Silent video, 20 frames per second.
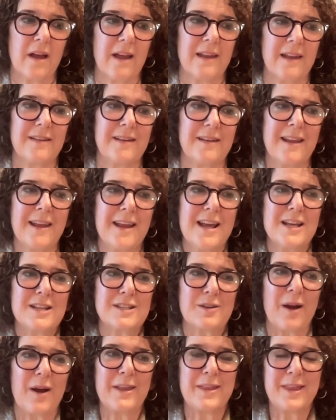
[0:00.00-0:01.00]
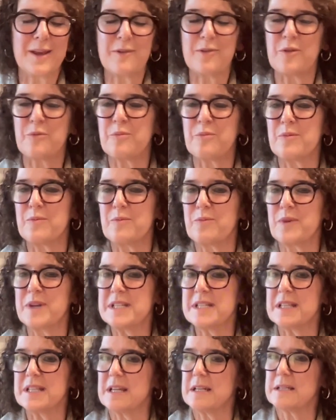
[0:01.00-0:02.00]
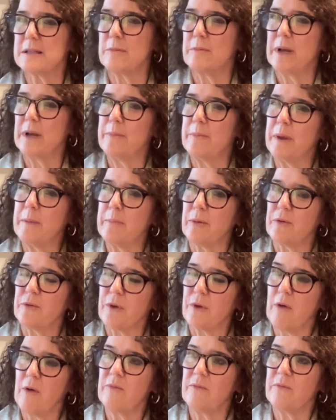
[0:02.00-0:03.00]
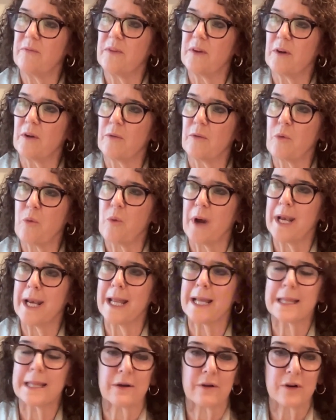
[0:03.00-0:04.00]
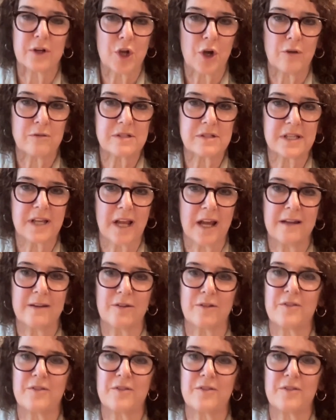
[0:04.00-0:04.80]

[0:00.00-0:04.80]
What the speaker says: And so I think the reason that so many people don't feel quite like they're adults yet,